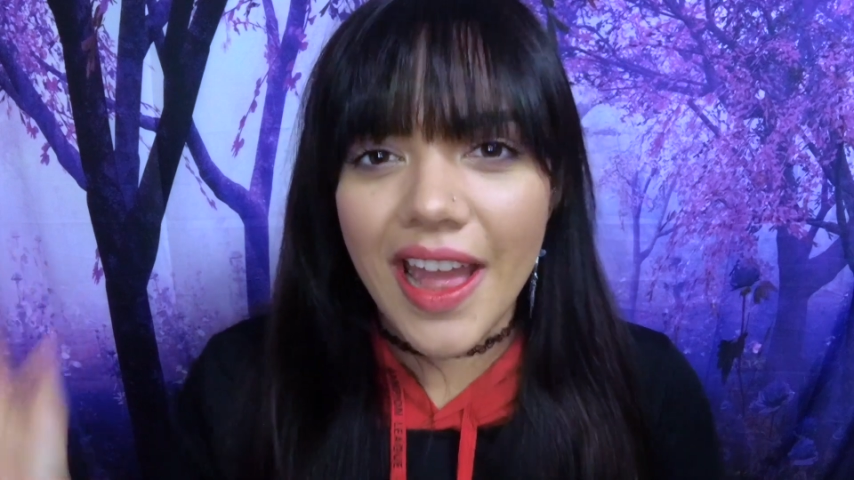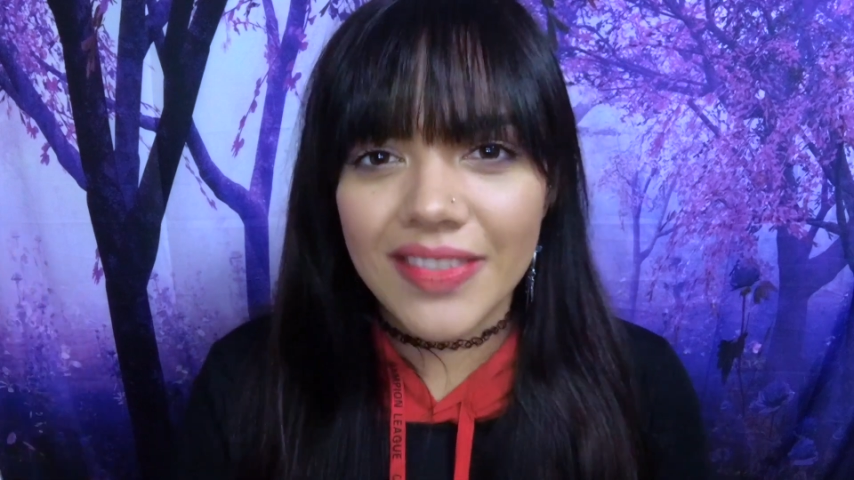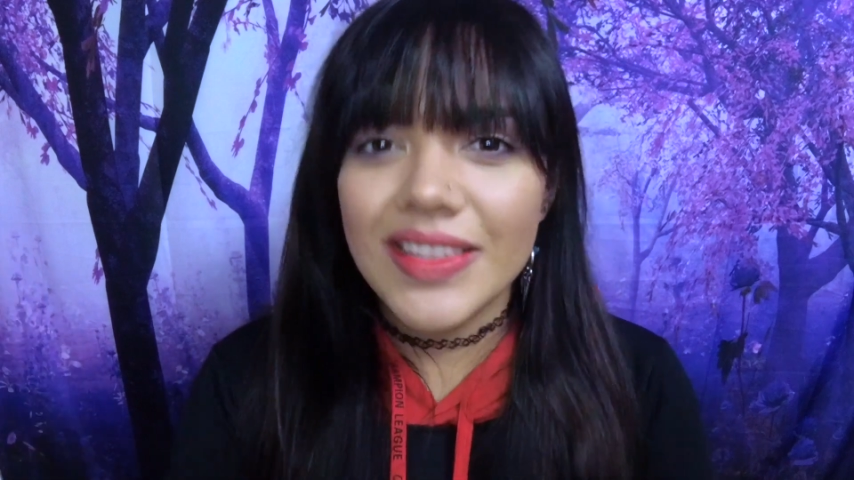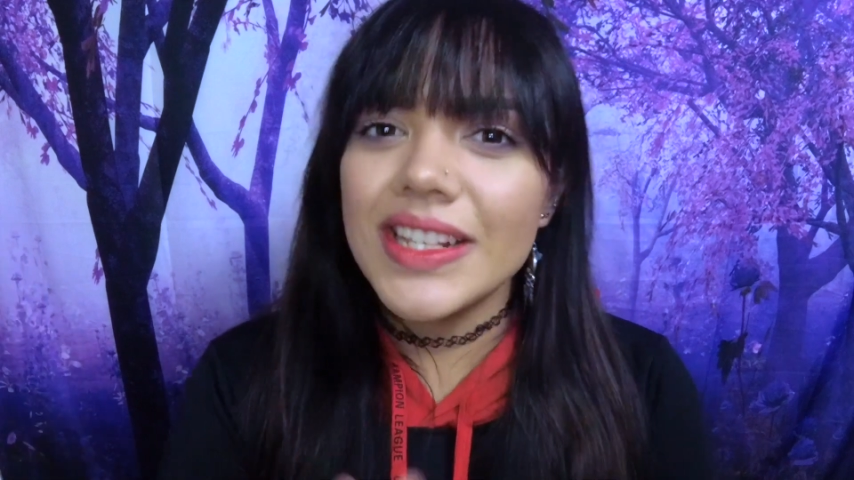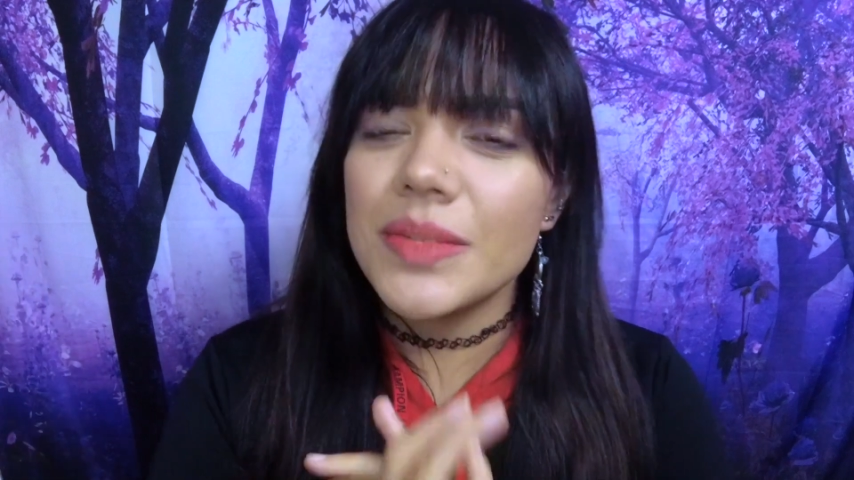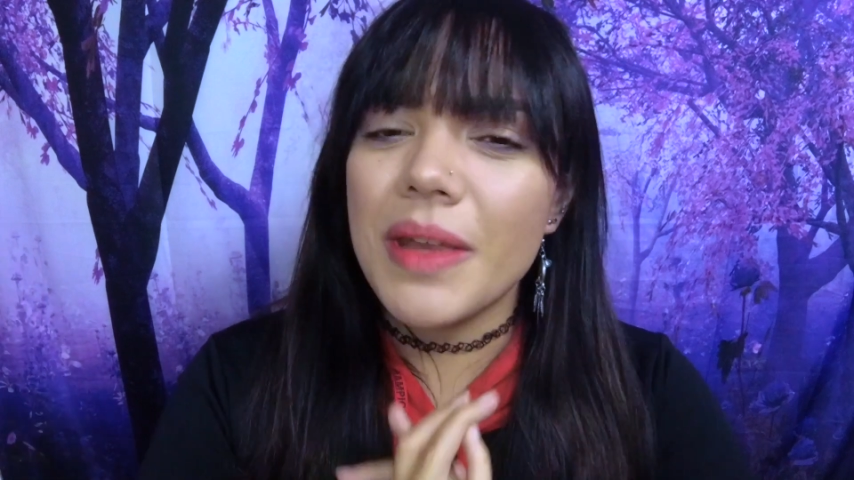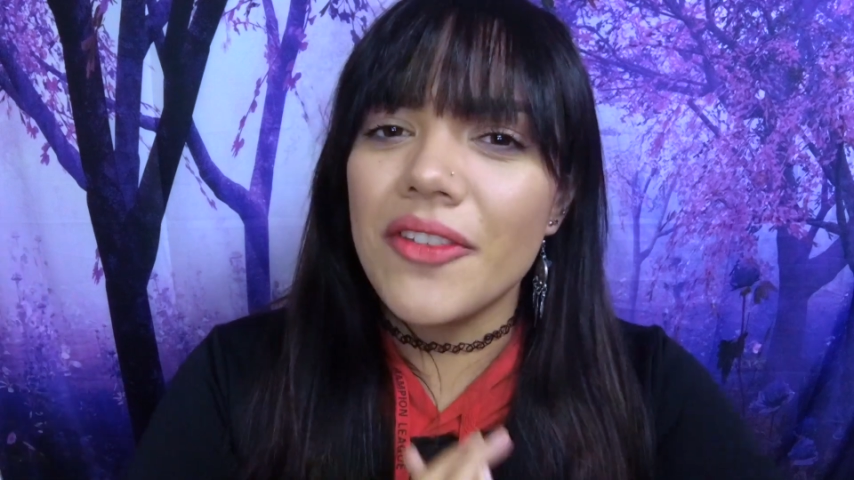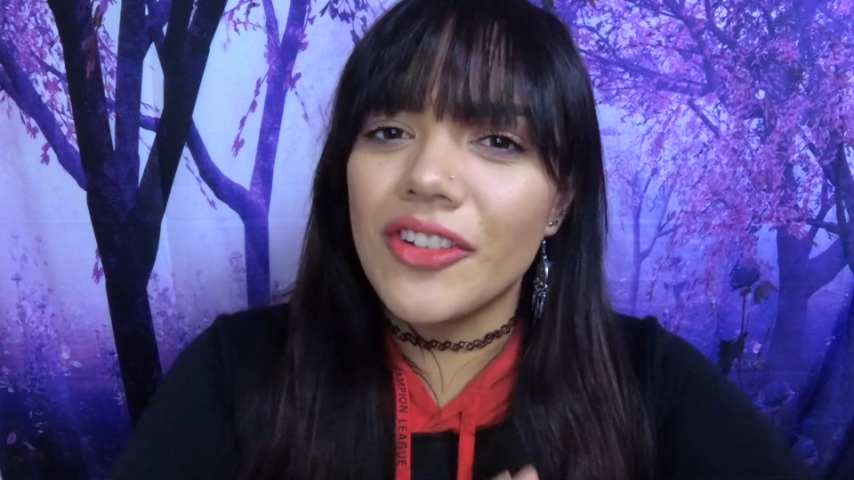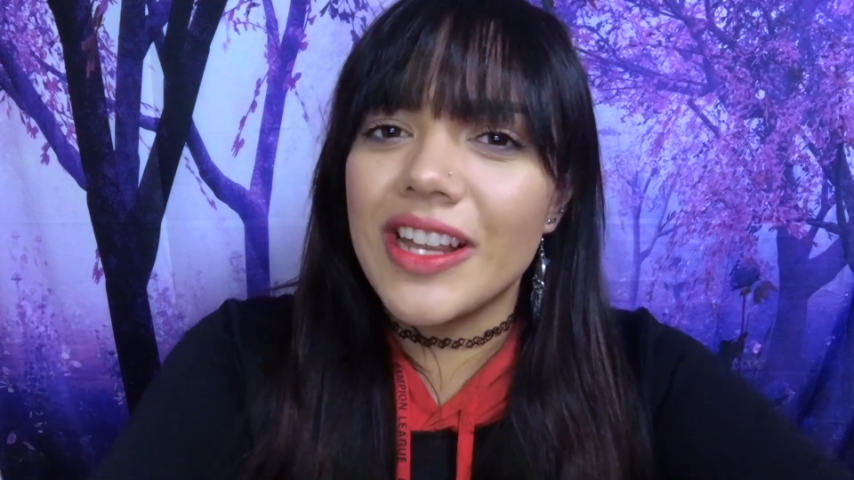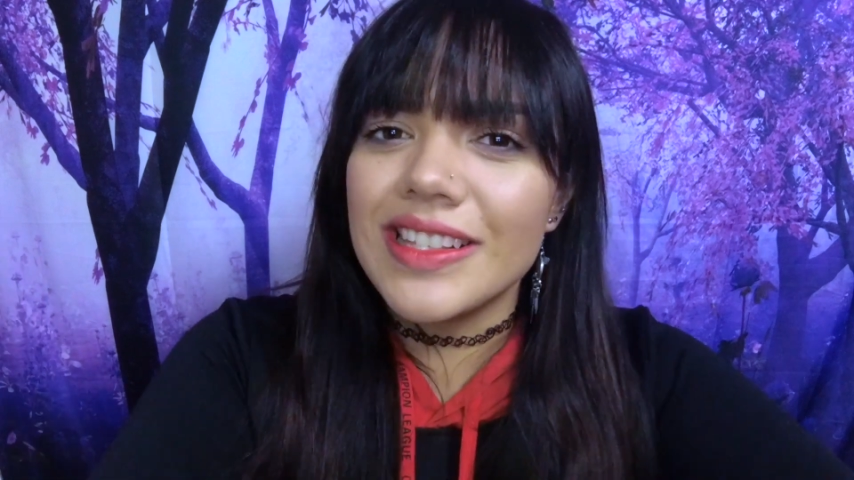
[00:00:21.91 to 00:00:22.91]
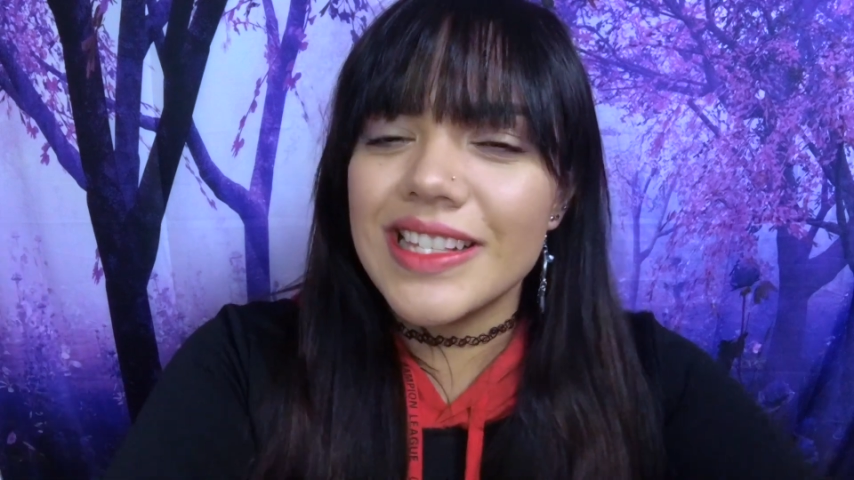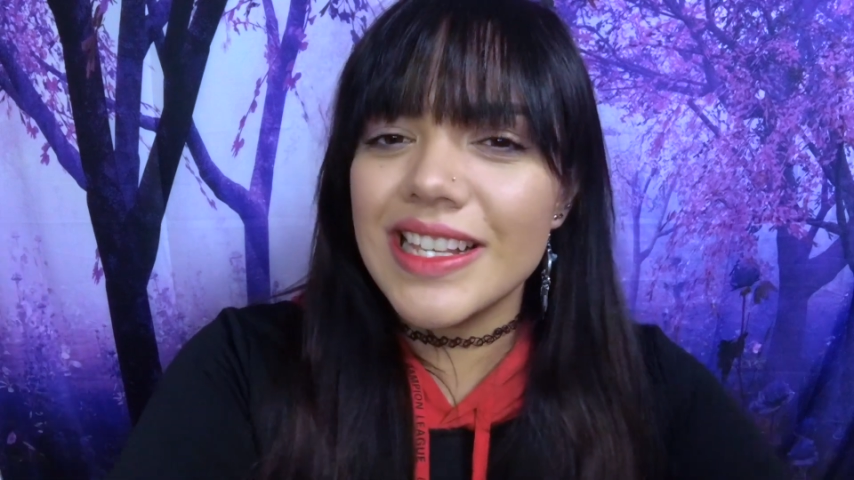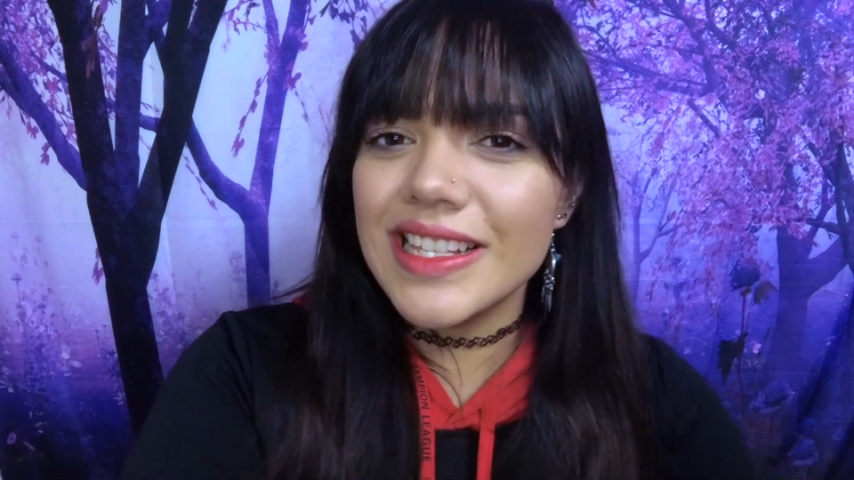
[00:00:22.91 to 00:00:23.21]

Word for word: And this, my friends,